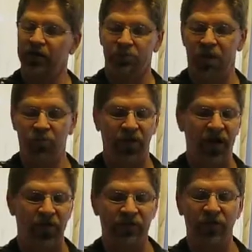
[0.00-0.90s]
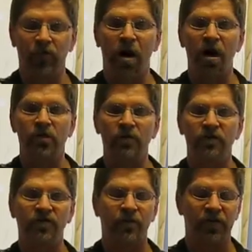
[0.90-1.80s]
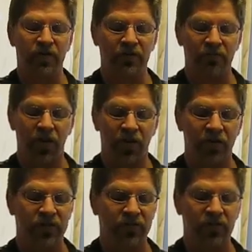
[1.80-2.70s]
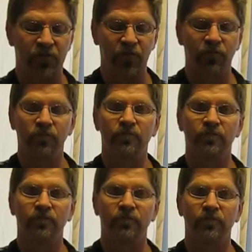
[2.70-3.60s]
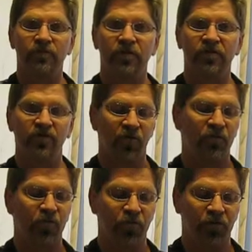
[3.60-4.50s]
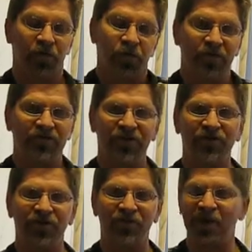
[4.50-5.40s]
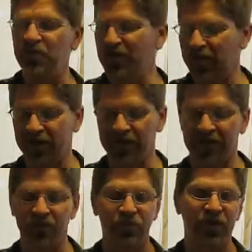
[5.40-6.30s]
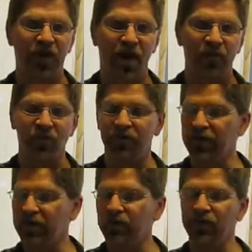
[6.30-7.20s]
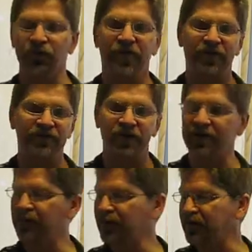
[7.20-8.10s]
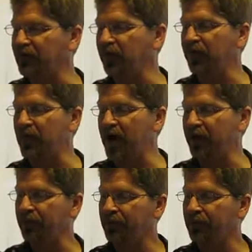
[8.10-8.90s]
might bring out a model or something small that would show them, what a sea turtle might be like. They could be comical, they could be realistic. It doesn't really matter.